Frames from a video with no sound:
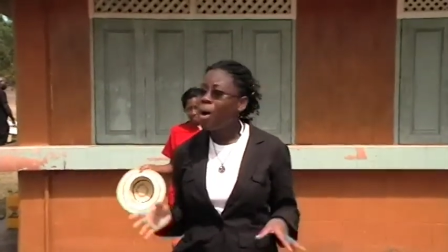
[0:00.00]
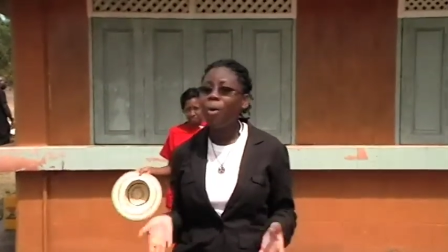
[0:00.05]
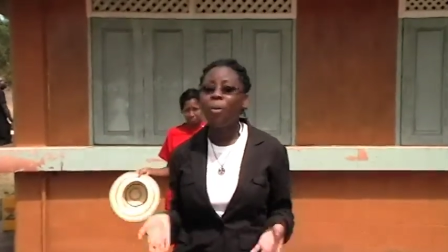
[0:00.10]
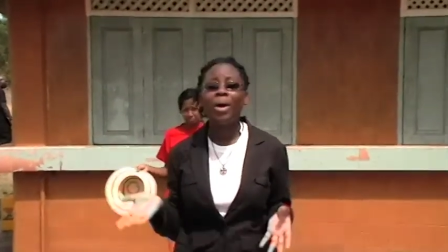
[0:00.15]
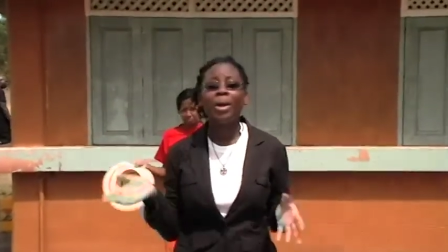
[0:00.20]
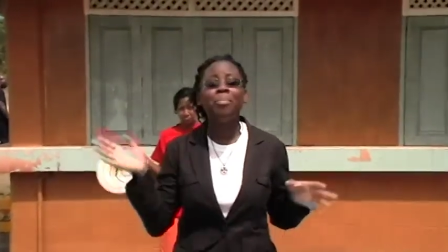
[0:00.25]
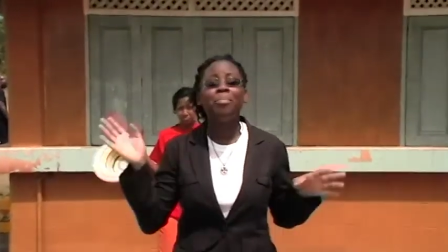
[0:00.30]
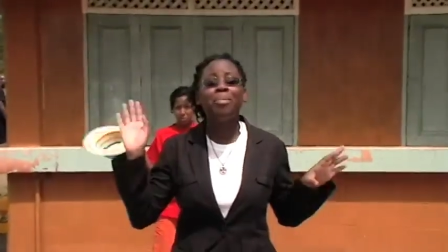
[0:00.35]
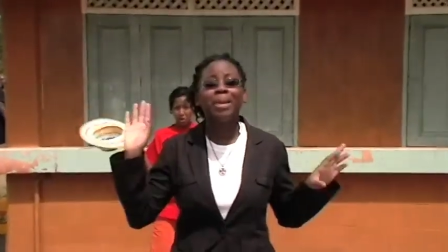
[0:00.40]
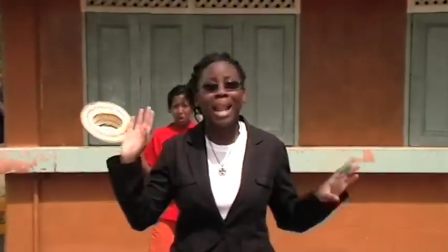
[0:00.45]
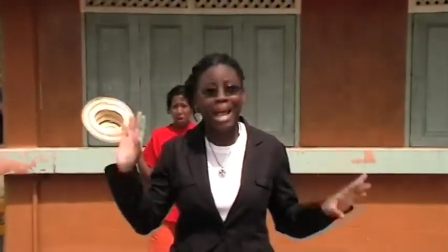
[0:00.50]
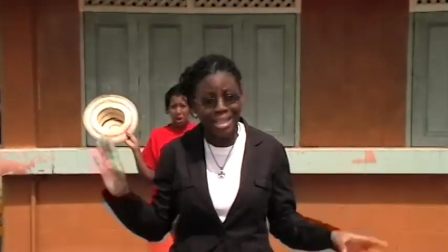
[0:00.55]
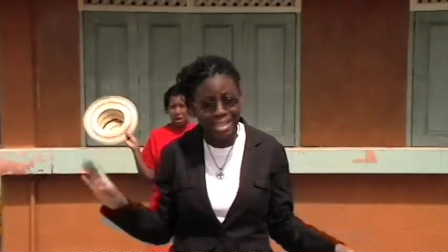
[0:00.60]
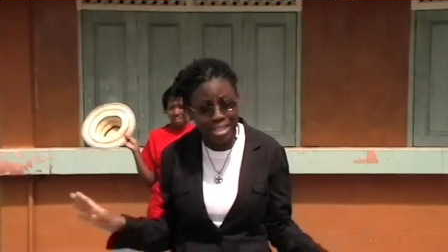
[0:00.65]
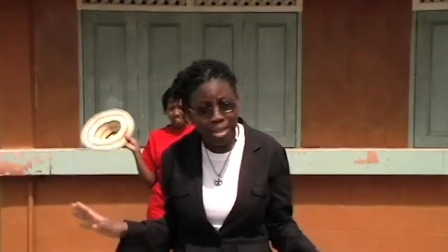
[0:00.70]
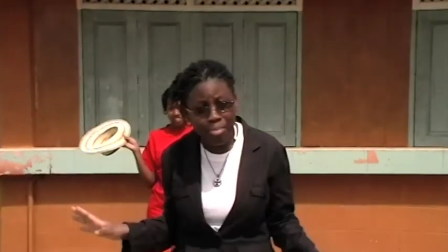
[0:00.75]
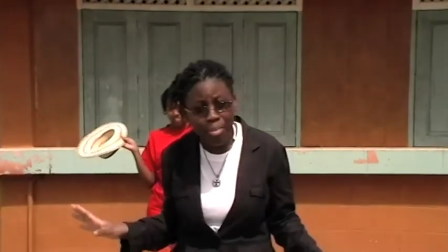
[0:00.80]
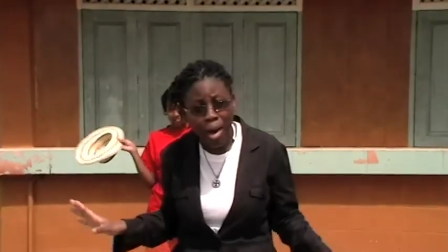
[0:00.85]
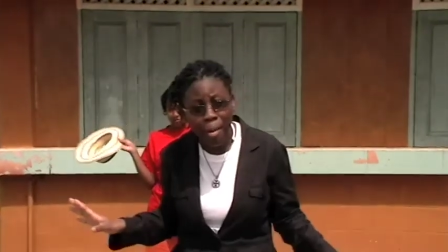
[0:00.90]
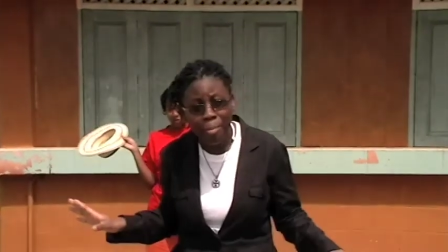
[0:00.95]
with
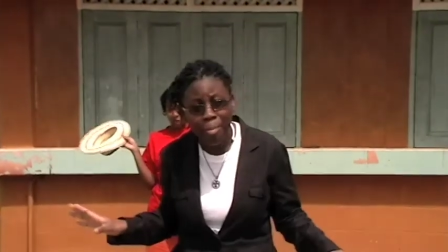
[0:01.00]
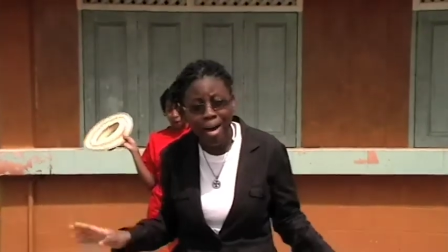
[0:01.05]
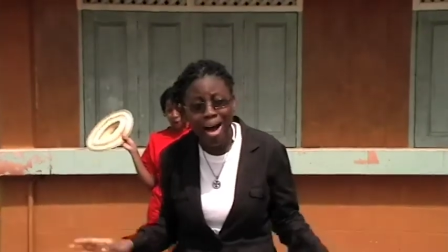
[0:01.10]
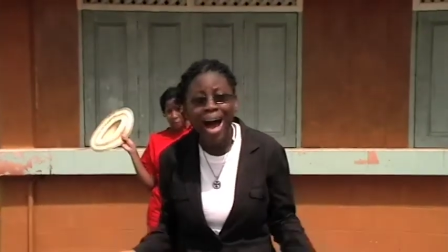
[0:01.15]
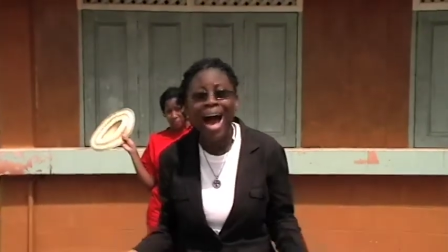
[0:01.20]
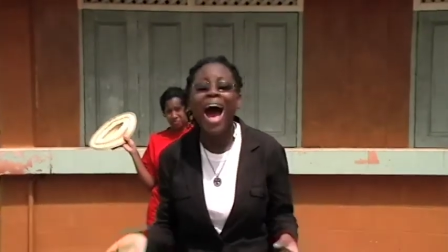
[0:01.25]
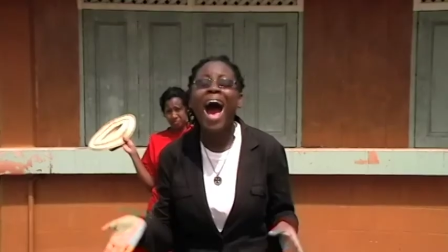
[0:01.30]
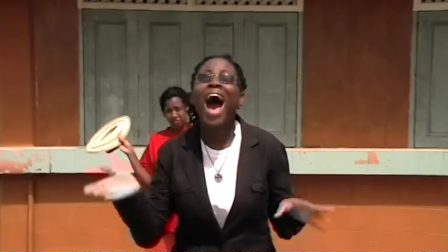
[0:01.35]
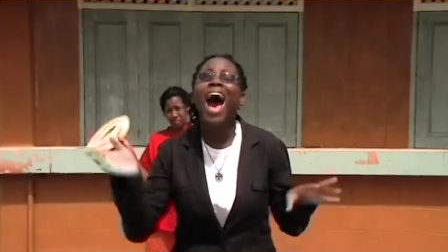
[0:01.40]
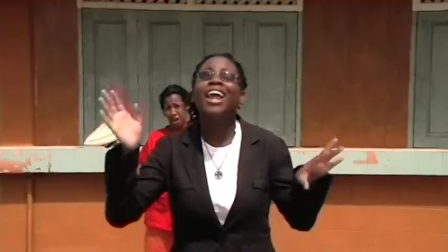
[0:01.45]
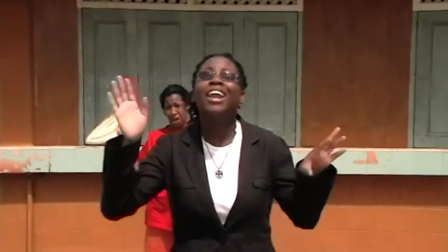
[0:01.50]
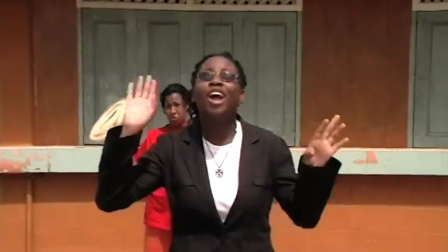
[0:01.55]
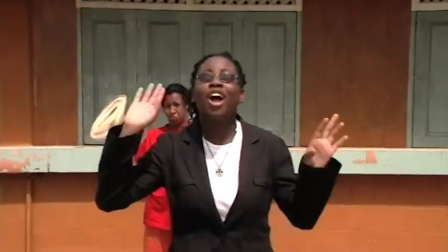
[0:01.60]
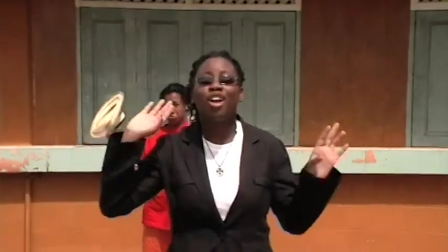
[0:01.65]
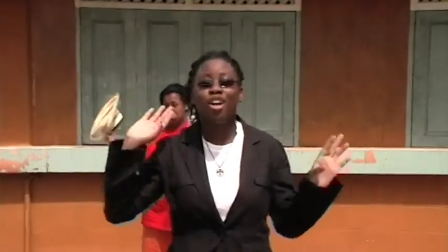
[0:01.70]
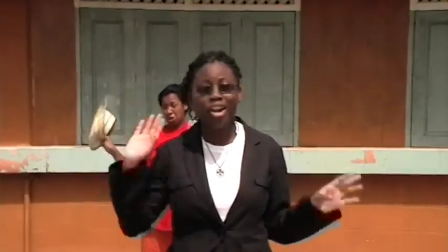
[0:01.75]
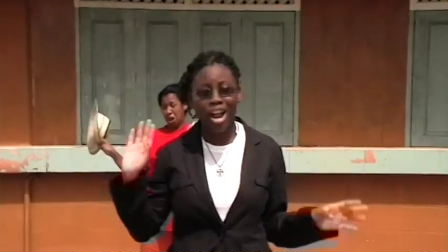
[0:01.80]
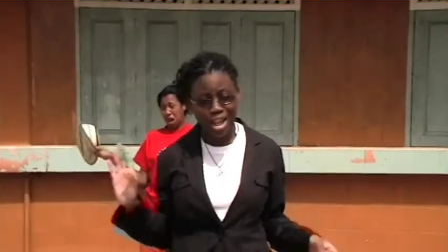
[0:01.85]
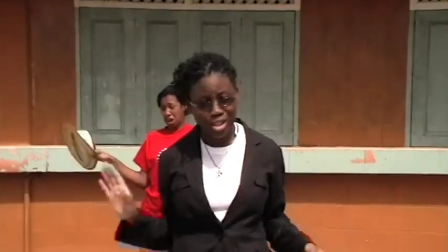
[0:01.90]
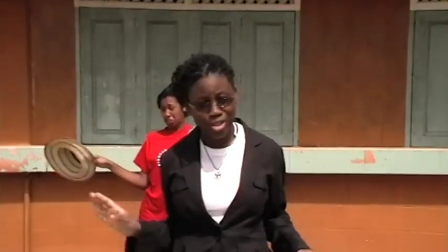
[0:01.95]
plenty pepper and a
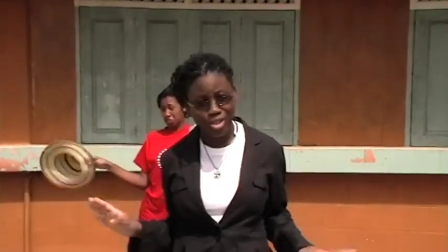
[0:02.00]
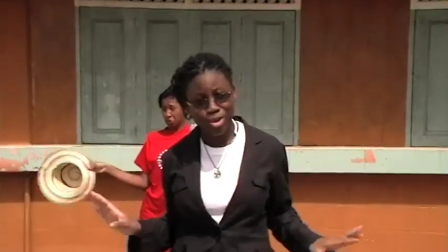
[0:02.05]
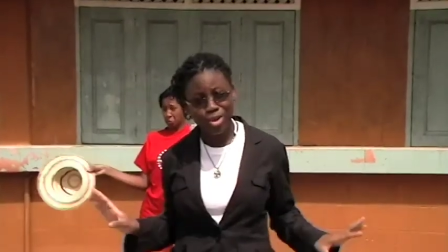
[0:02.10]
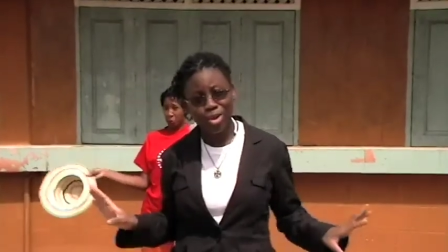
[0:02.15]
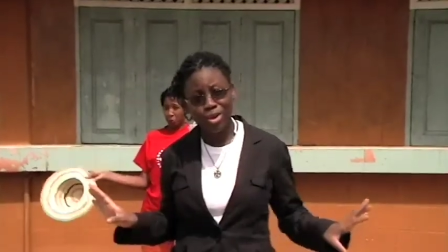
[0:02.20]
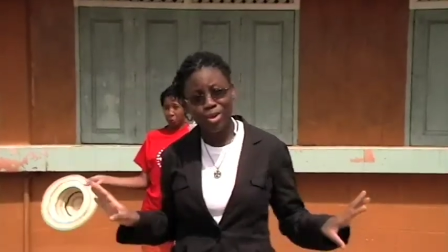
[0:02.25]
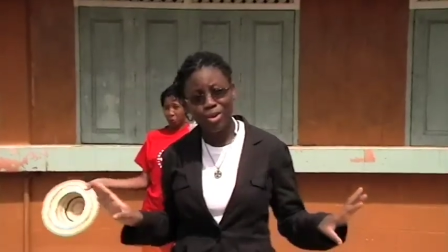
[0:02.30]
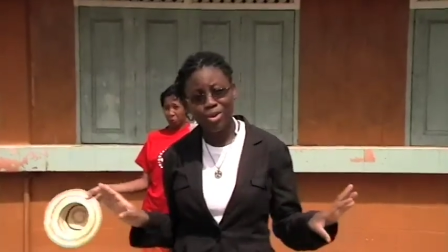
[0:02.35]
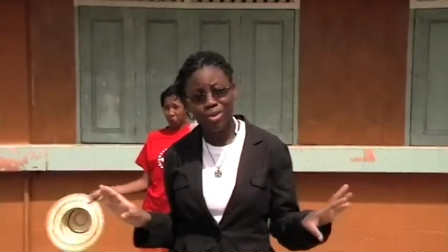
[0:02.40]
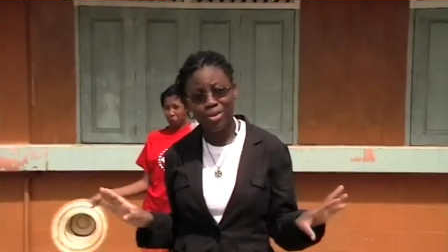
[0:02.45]
red solo.